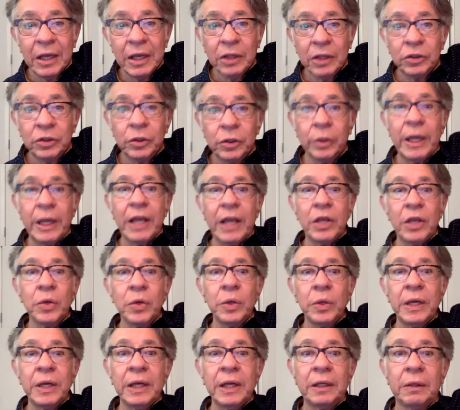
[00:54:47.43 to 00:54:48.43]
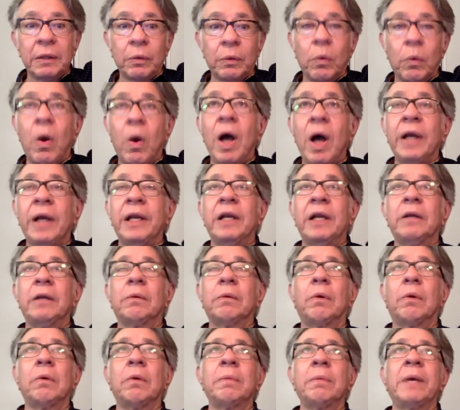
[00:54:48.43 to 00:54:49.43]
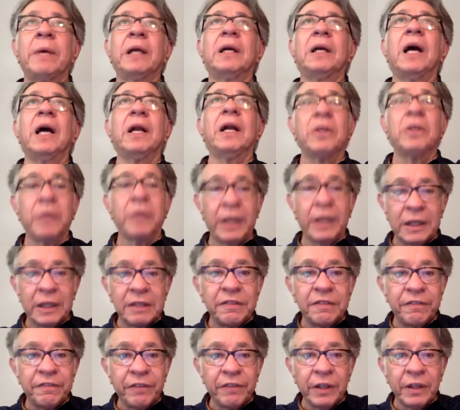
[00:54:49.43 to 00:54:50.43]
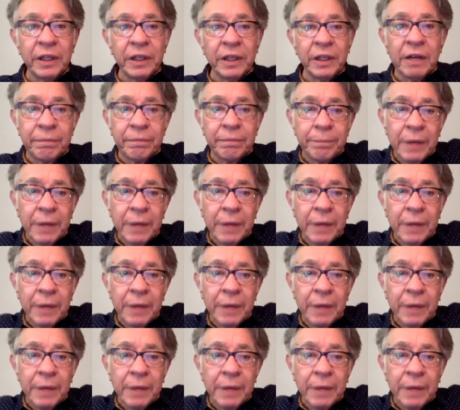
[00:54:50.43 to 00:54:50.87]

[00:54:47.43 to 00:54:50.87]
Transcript: so that you can walk and you oh my god and you get this feeling of